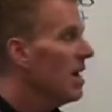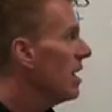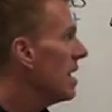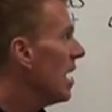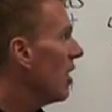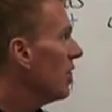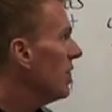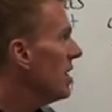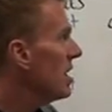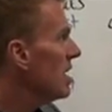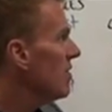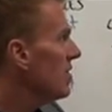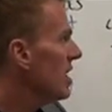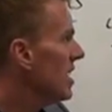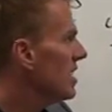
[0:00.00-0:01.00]
Now, think
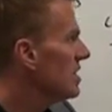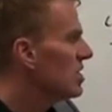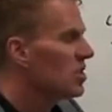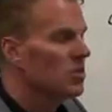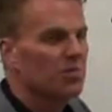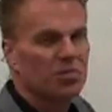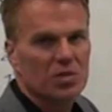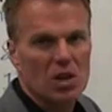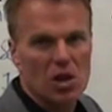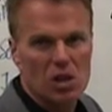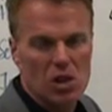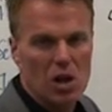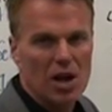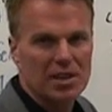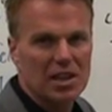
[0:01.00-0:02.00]
of this
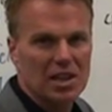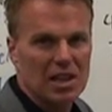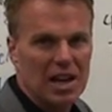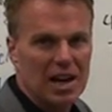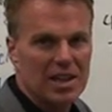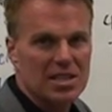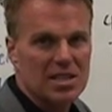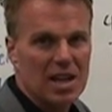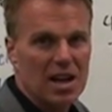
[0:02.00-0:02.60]
along the lines